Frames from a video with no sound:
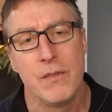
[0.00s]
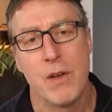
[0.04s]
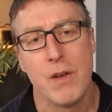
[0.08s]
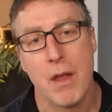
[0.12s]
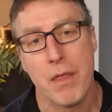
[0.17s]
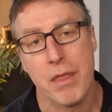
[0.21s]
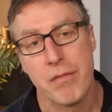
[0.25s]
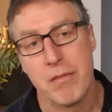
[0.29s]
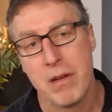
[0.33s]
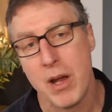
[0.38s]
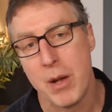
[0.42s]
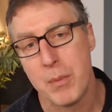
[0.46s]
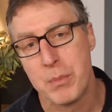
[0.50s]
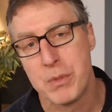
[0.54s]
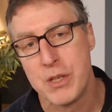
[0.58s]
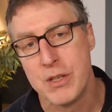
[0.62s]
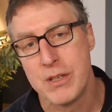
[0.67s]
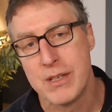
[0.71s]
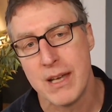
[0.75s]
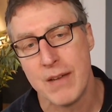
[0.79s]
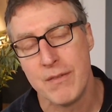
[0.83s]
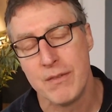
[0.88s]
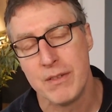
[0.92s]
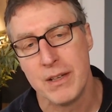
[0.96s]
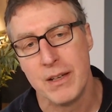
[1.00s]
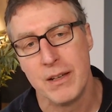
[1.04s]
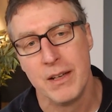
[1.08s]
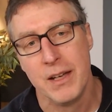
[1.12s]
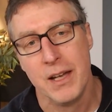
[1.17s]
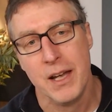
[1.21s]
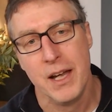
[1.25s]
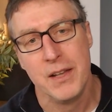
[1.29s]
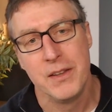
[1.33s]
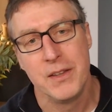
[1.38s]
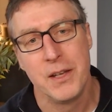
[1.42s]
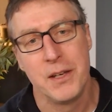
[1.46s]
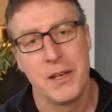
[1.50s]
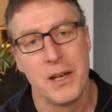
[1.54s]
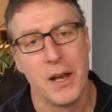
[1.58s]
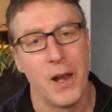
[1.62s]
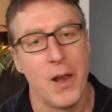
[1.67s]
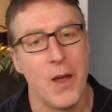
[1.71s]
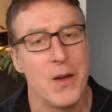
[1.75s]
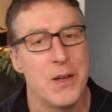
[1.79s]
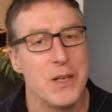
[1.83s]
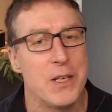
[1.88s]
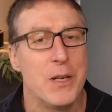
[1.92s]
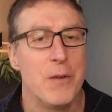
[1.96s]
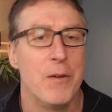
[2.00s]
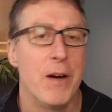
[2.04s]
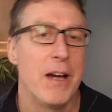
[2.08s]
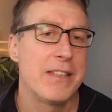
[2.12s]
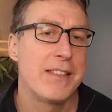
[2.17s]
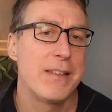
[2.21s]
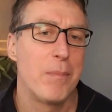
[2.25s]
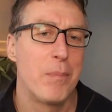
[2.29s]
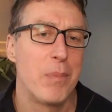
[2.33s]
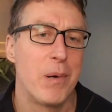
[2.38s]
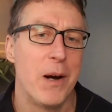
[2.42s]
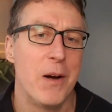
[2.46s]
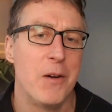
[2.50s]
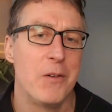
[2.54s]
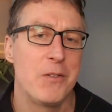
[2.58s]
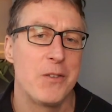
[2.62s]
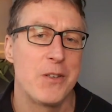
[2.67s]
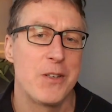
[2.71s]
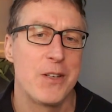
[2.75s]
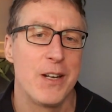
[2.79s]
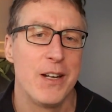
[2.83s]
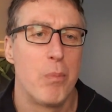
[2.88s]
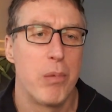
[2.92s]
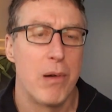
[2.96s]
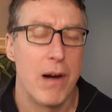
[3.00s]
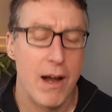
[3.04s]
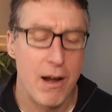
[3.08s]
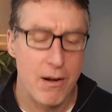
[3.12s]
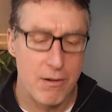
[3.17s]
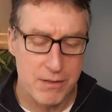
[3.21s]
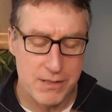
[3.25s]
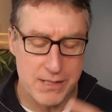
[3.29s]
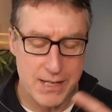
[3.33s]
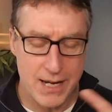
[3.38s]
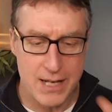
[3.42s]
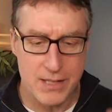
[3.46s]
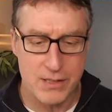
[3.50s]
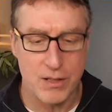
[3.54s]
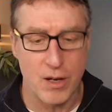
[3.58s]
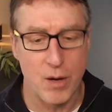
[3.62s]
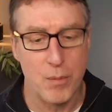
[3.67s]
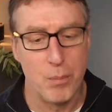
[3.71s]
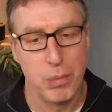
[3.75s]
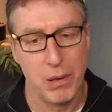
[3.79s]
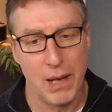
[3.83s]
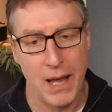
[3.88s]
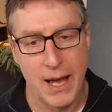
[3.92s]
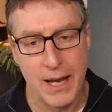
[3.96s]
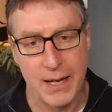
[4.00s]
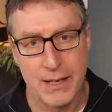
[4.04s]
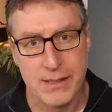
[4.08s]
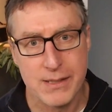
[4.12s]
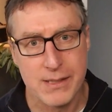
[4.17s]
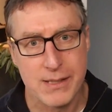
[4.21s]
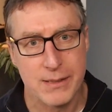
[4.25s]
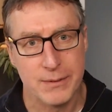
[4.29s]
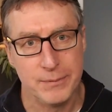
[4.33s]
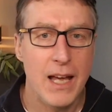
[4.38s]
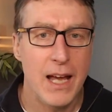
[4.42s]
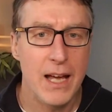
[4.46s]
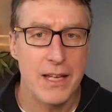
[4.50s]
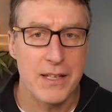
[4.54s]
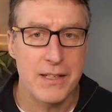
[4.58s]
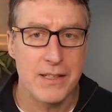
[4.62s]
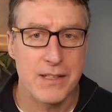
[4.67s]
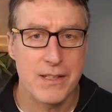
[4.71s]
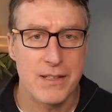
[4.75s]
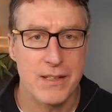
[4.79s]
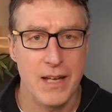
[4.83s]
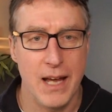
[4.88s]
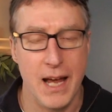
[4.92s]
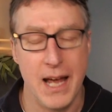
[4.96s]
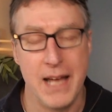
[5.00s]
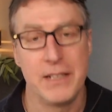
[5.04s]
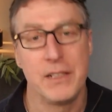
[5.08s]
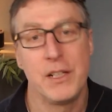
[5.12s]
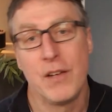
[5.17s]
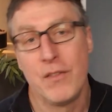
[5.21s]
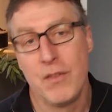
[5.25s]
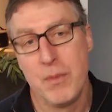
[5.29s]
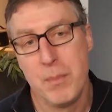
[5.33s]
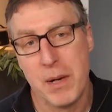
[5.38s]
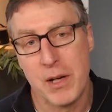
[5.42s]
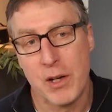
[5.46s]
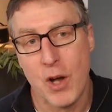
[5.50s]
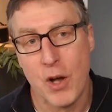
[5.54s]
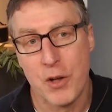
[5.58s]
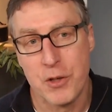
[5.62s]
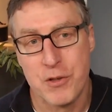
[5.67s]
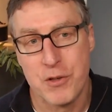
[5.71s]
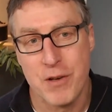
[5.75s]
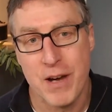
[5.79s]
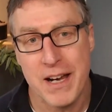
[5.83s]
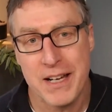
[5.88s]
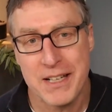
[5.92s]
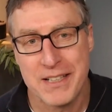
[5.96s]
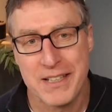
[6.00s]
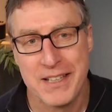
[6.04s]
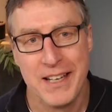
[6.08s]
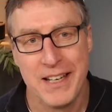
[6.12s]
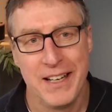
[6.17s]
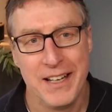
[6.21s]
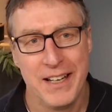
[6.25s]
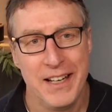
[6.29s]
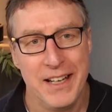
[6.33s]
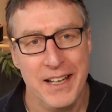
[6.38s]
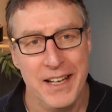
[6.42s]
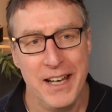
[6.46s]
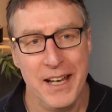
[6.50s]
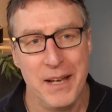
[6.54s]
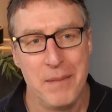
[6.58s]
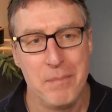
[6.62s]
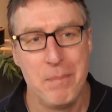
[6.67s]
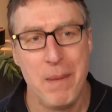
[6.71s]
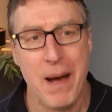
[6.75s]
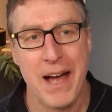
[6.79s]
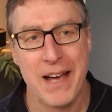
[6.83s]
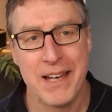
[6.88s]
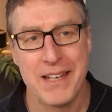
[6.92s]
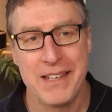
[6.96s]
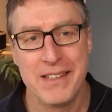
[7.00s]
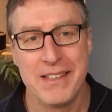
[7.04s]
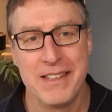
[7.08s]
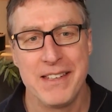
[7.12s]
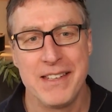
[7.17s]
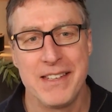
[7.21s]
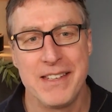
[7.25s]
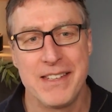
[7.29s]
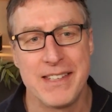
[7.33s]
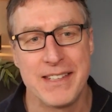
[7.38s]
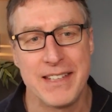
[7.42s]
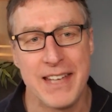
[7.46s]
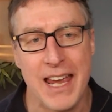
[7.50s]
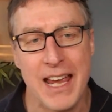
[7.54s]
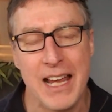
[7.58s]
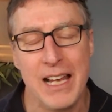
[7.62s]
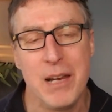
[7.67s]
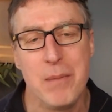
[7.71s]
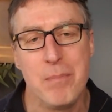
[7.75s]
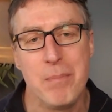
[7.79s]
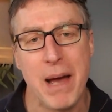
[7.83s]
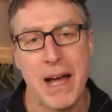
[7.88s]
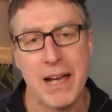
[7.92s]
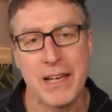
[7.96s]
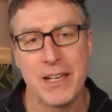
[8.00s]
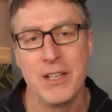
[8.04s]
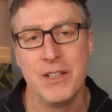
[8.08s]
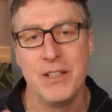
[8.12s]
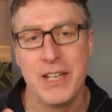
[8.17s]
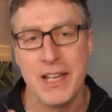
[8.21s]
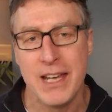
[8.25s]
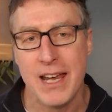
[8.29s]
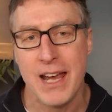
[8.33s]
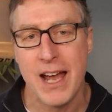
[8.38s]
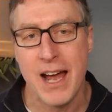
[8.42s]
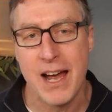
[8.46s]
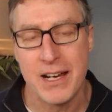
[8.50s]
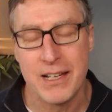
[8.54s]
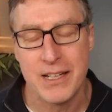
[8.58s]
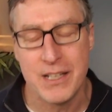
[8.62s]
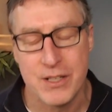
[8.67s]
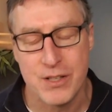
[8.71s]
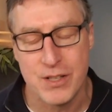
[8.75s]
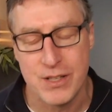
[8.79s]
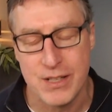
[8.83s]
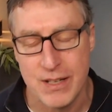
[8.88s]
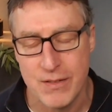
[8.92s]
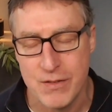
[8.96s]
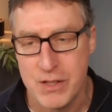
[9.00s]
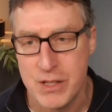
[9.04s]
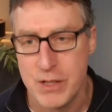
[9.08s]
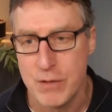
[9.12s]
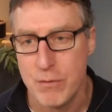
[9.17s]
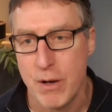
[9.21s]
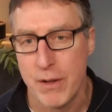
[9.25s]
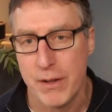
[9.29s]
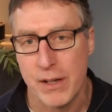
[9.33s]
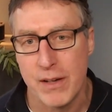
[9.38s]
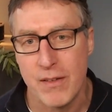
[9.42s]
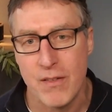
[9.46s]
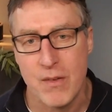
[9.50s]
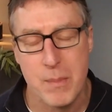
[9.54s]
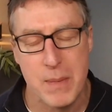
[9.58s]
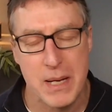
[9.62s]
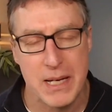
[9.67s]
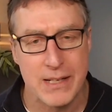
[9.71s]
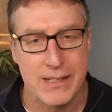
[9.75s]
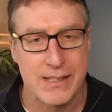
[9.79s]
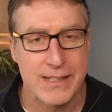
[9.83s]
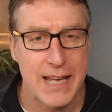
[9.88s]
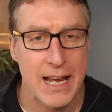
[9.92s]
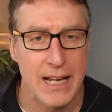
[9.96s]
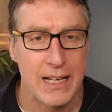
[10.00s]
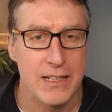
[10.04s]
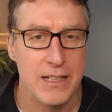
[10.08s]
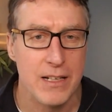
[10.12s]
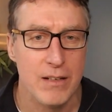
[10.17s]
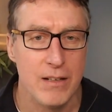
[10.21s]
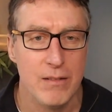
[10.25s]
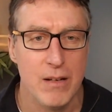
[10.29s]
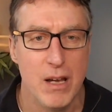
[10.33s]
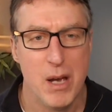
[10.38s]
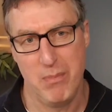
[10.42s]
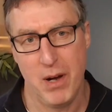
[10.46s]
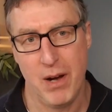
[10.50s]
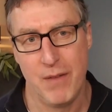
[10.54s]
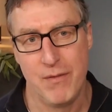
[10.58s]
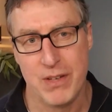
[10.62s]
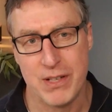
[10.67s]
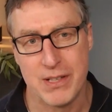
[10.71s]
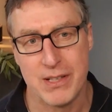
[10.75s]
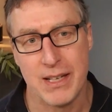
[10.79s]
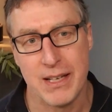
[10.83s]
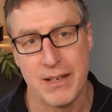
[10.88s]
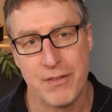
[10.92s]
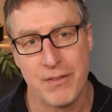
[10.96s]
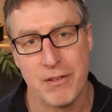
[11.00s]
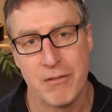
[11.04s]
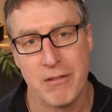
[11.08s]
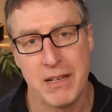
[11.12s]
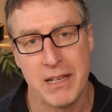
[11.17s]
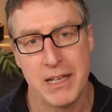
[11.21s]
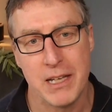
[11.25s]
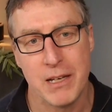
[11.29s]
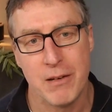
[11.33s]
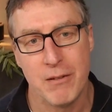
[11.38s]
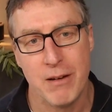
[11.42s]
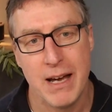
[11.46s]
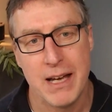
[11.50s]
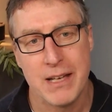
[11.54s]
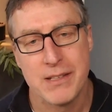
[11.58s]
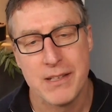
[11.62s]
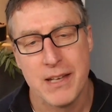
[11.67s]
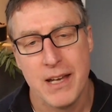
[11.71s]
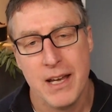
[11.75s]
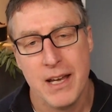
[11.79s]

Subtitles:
got 3 options, haven't you? The Deloitte US approach, prioritize compliance and government contracts by scaling back your DEI initiatives, do what the government is telling you, obviously if you're in the US.